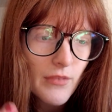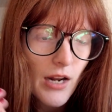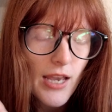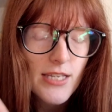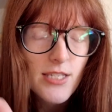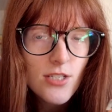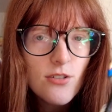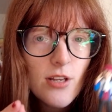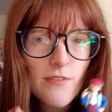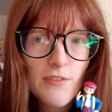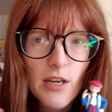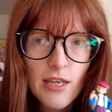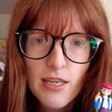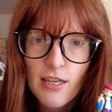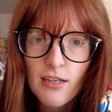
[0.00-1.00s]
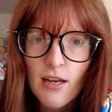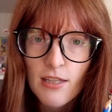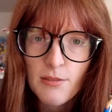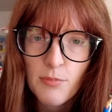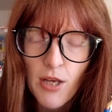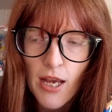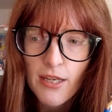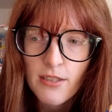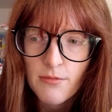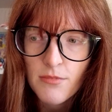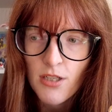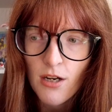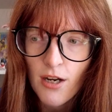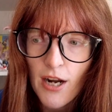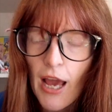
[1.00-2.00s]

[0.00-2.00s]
I still have not yet gotten the Platinum Dawn.